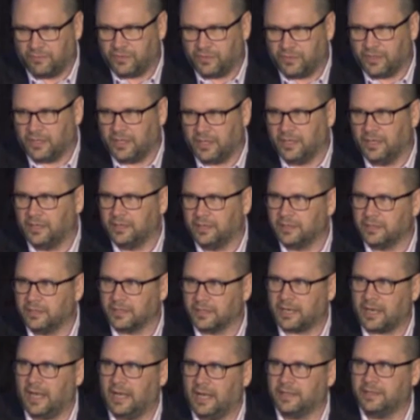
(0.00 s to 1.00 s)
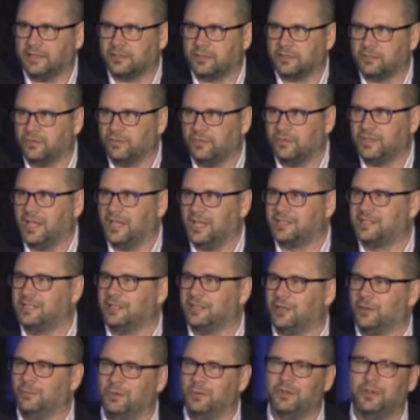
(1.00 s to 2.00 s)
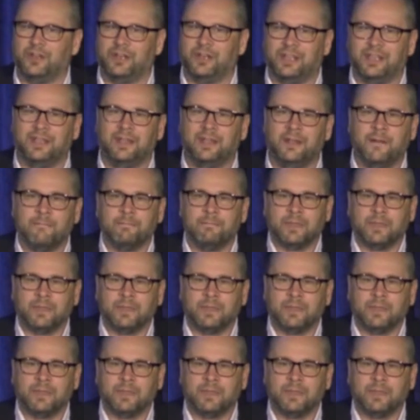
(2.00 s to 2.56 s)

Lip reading: of the context-driven testing community,